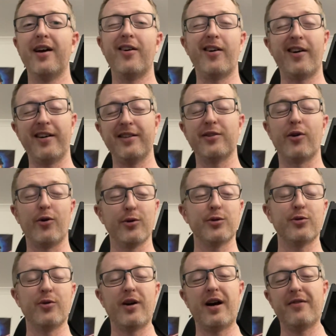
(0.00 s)
and
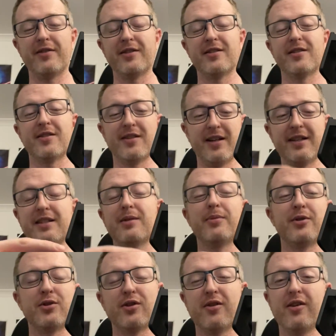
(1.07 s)
also having to select a
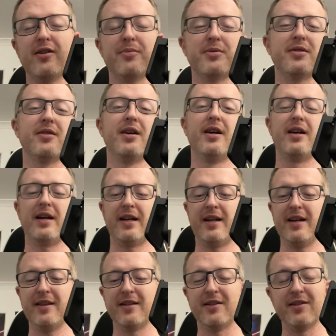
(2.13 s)
bunch of clips and
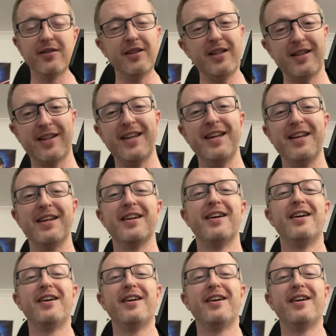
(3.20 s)
hit the delete key